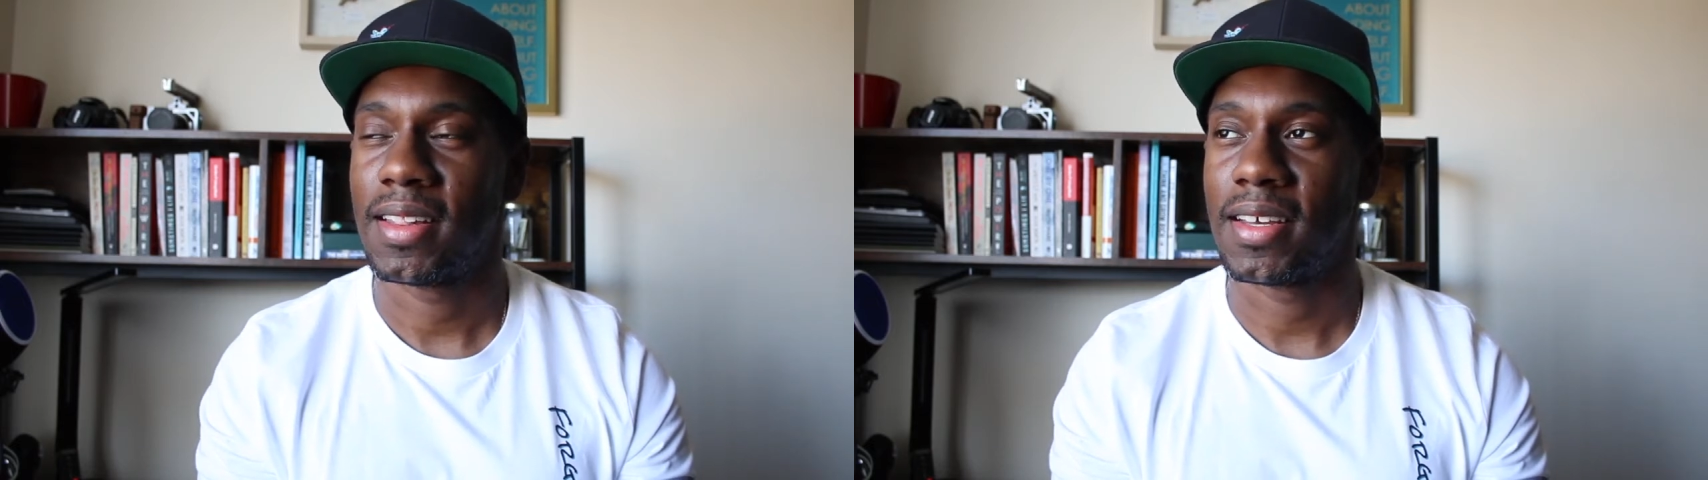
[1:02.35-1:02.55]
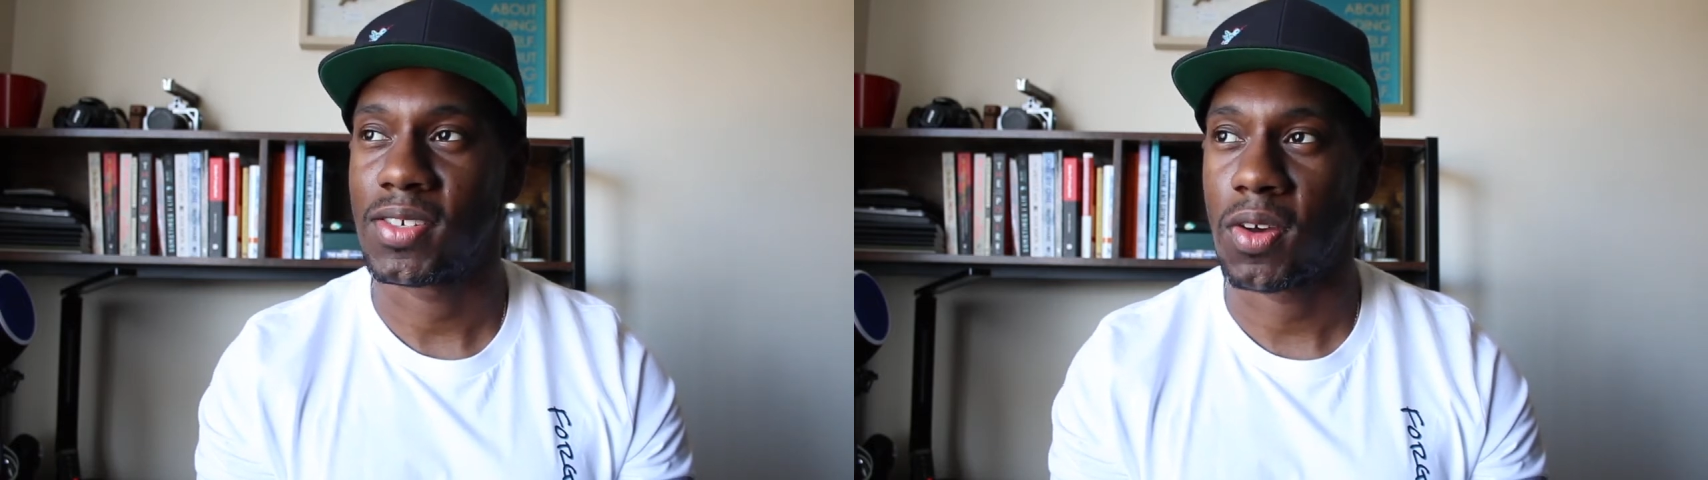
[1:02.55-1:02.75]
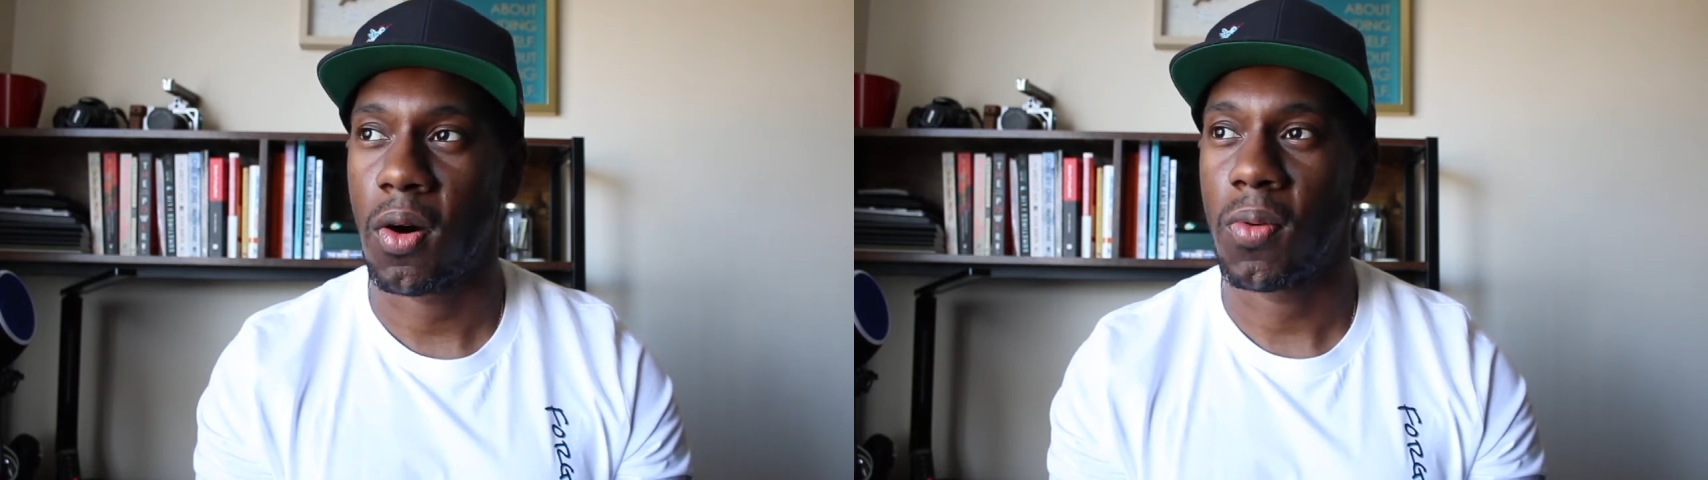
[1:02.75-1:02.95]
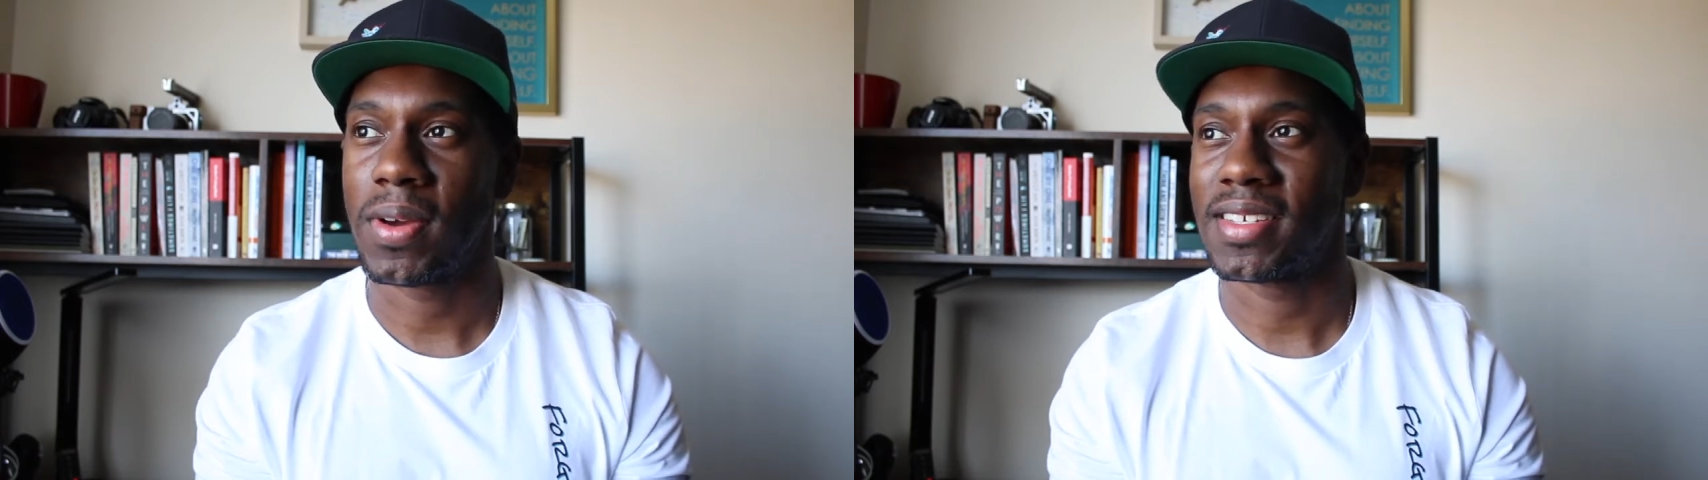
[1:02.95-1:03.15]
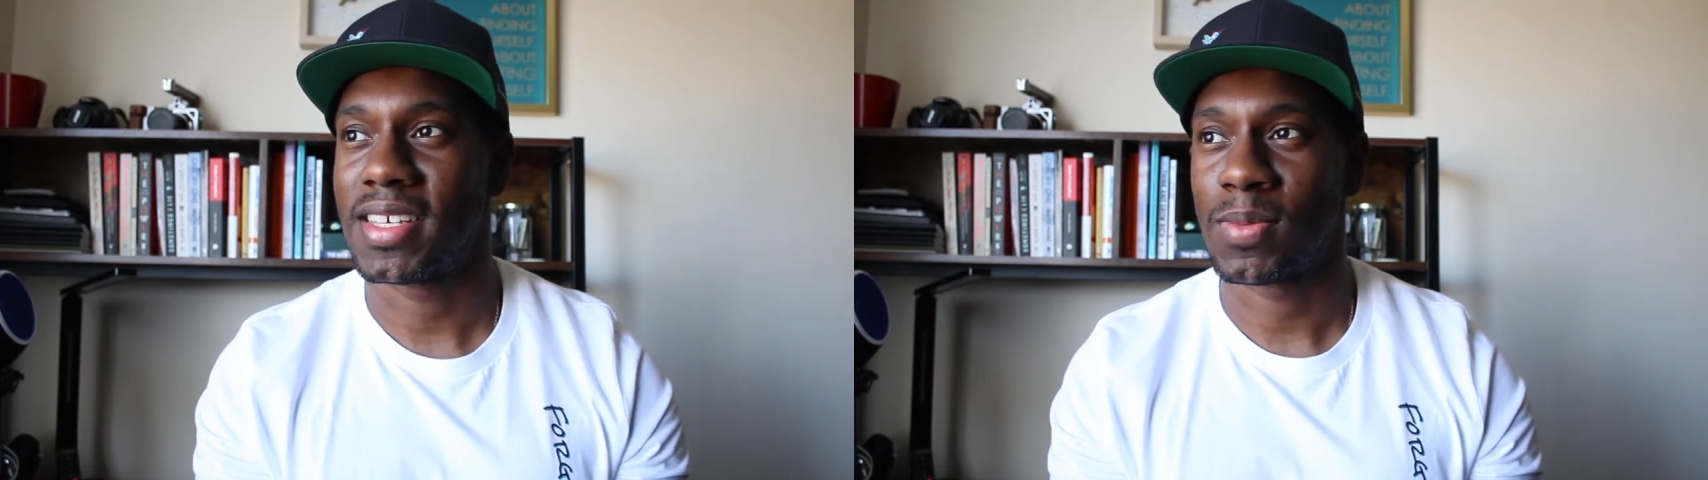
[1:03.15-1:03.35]
there's
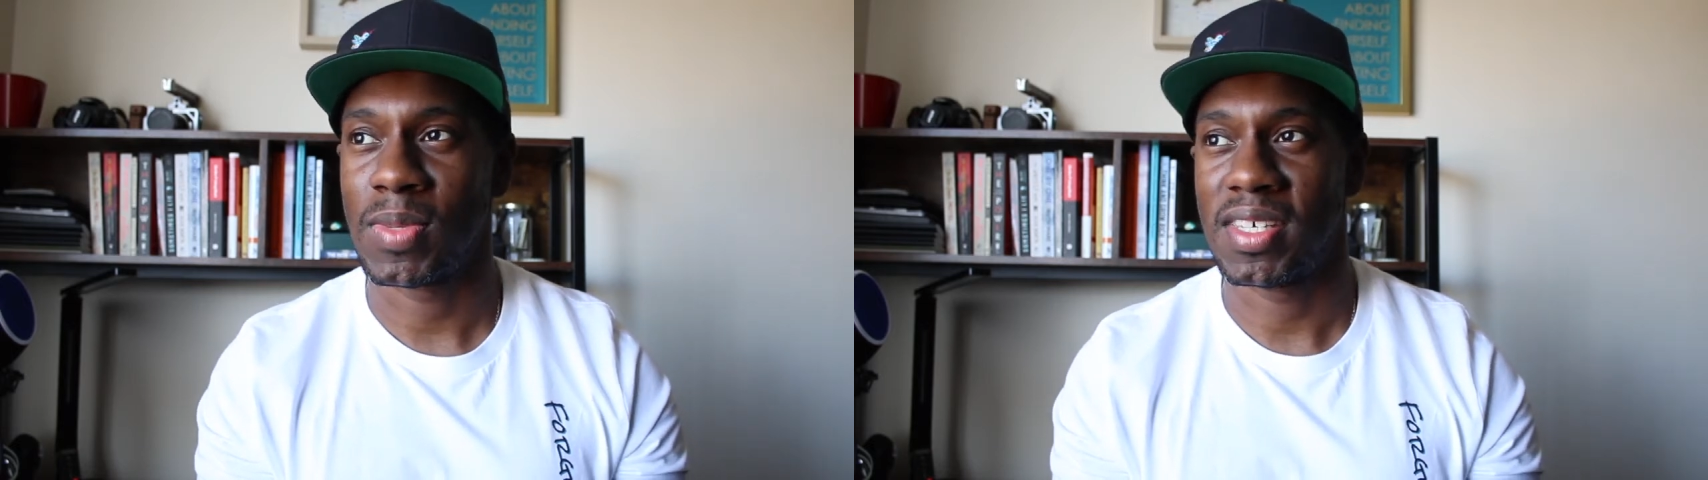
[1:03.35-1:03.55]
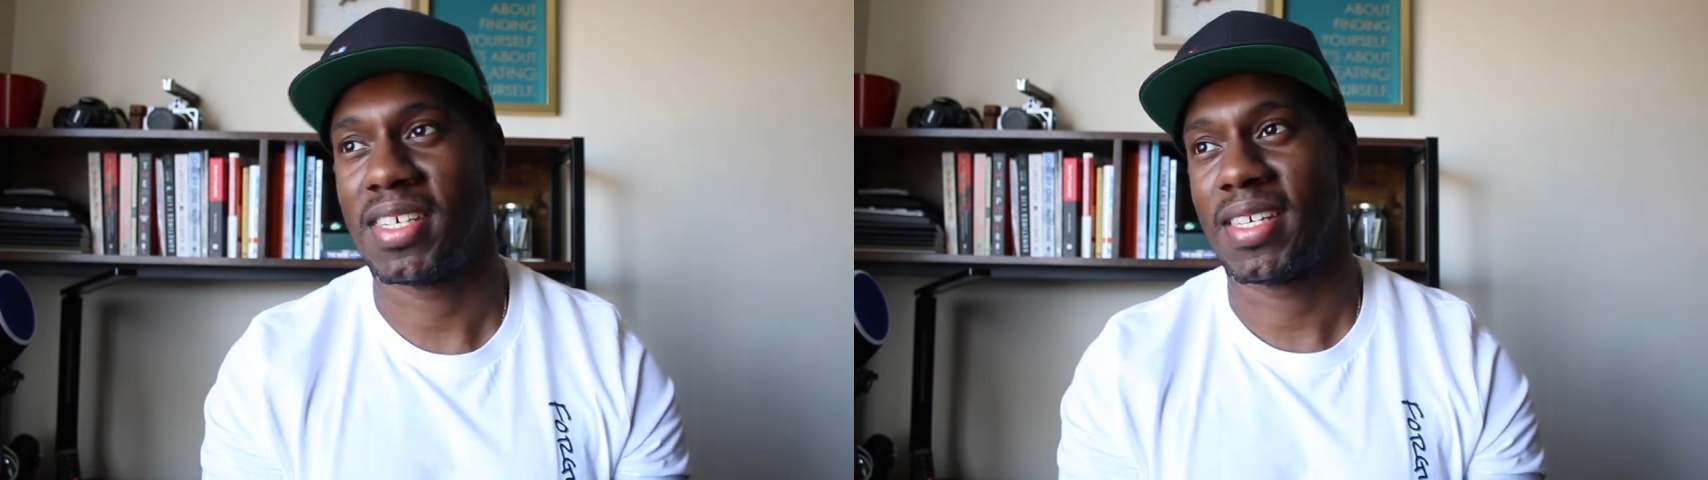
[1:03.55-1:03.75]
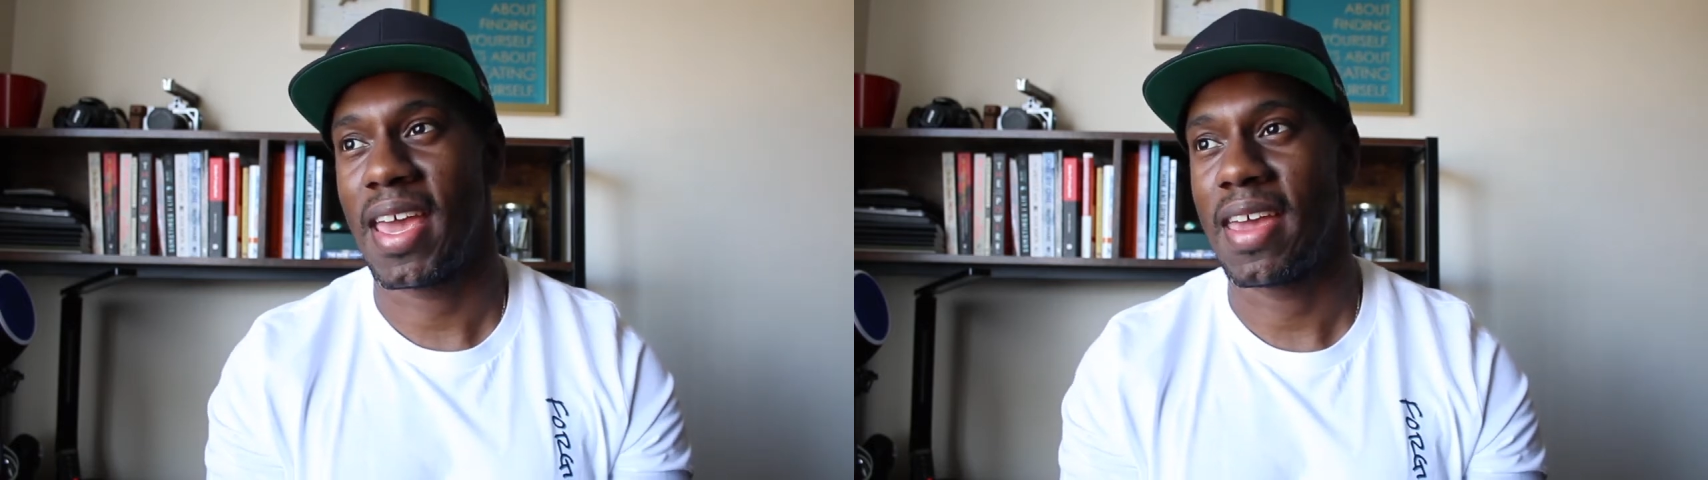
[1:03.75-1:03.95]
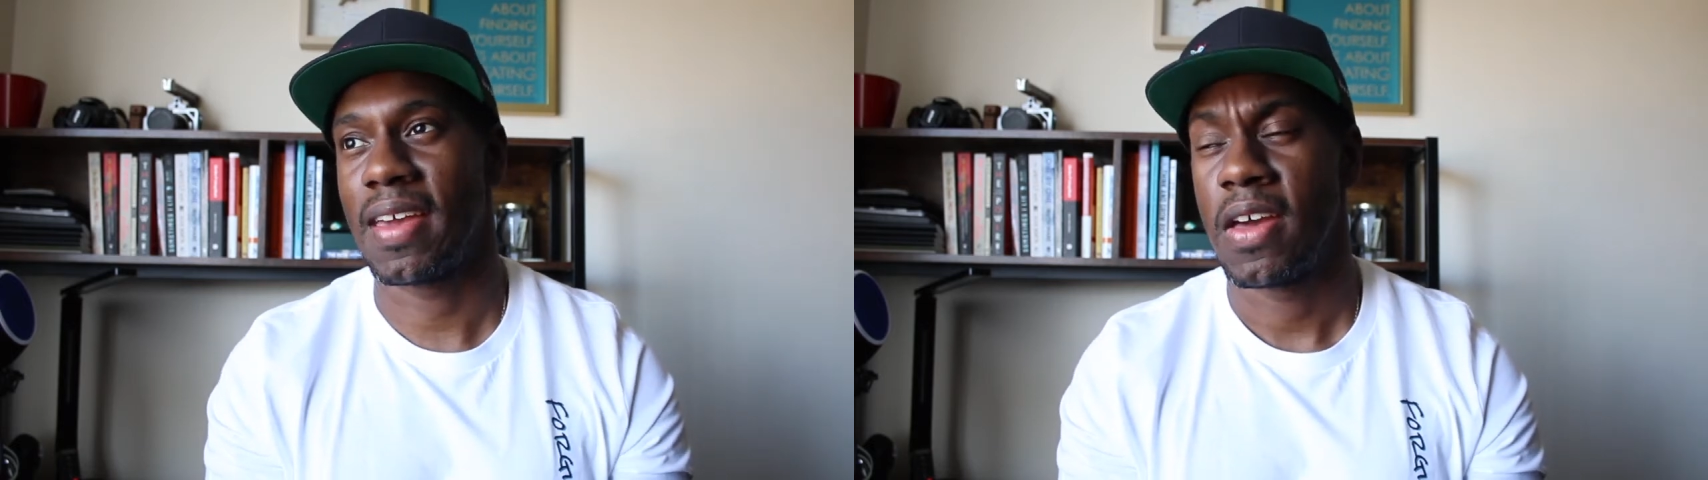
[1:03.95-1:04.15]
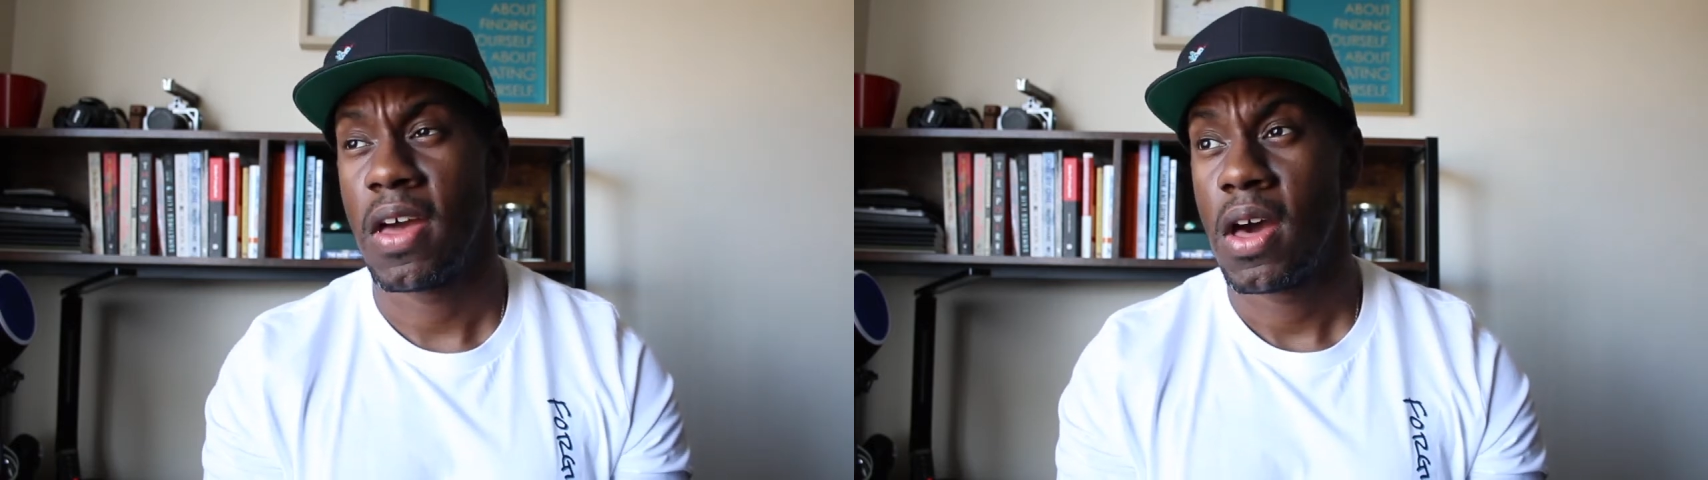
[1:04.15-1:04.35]
always this mistake